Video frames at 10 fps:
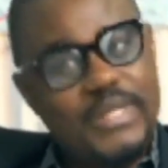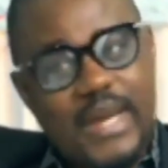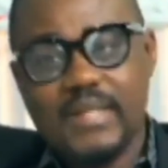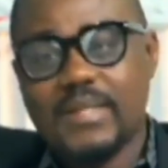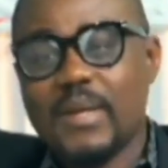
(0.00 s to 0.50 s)

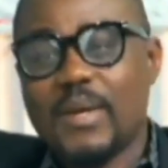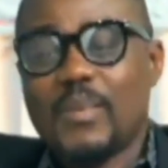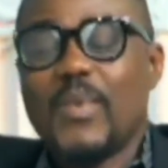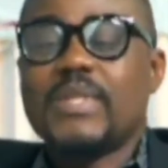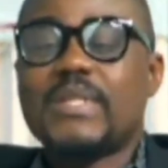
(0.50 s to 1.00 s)
yes,
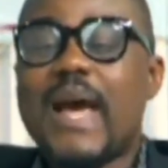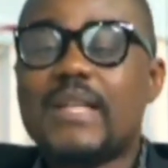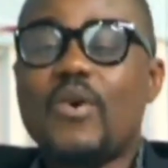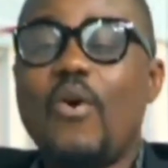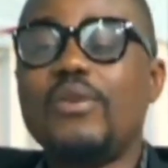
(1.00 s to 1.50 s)
but it
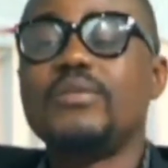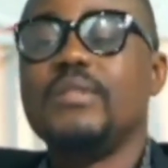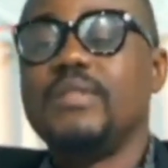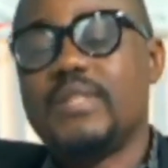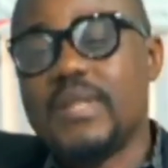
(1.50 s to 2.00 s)
has all
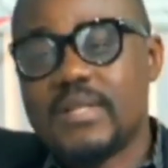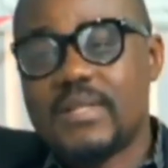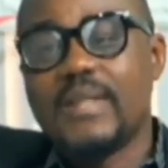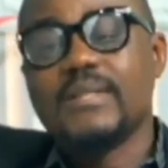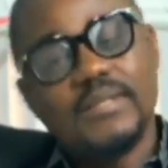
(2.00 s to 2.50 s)
the details
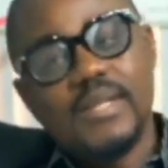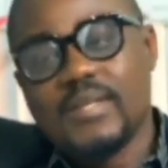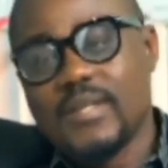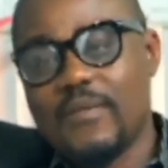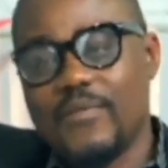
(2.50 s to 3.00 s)
that is
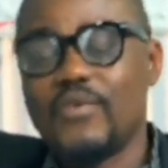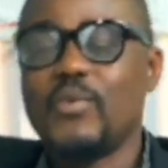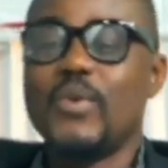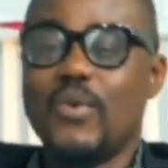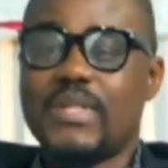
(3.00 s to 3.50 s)
necessary for it
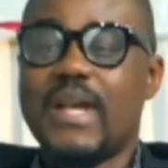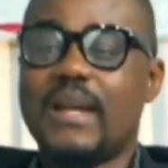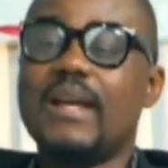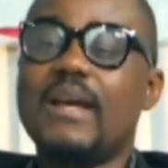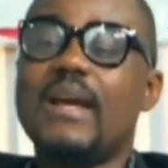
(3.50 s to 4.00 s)
to be
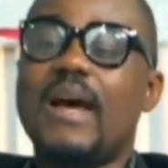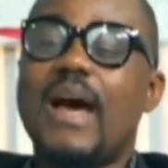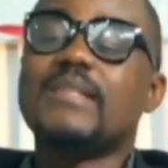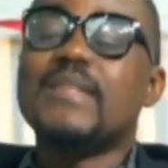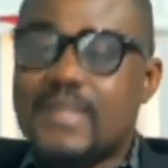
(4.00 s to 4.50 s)
considered
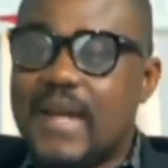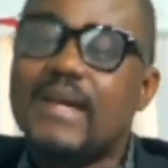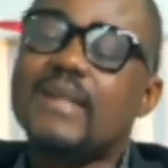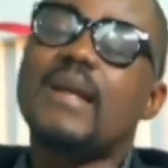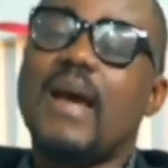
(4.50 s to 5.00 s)
as a
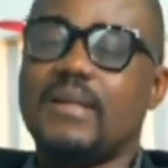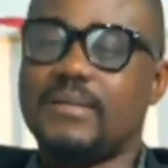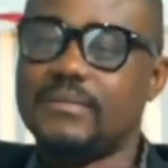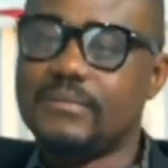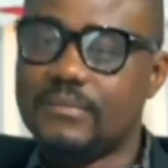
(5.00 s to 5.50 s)
standard card.
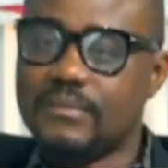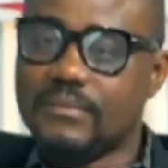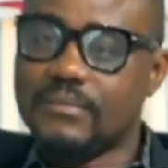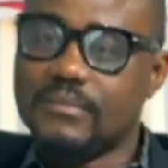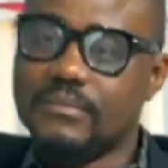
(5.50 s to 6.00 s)
Can it
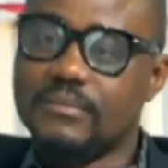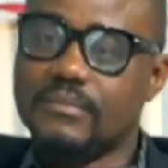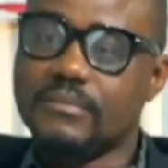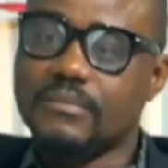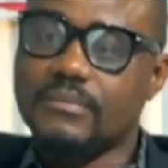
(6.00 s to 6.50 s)

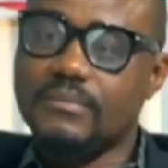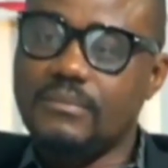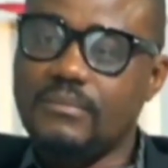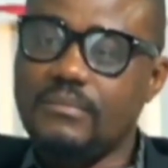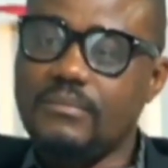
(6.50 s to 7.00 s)
be
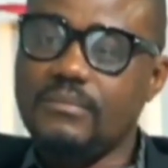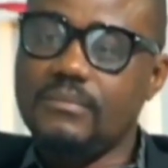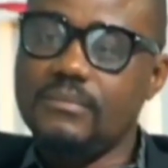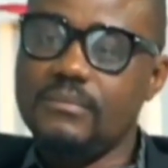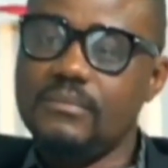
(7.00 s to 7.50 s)
laminated or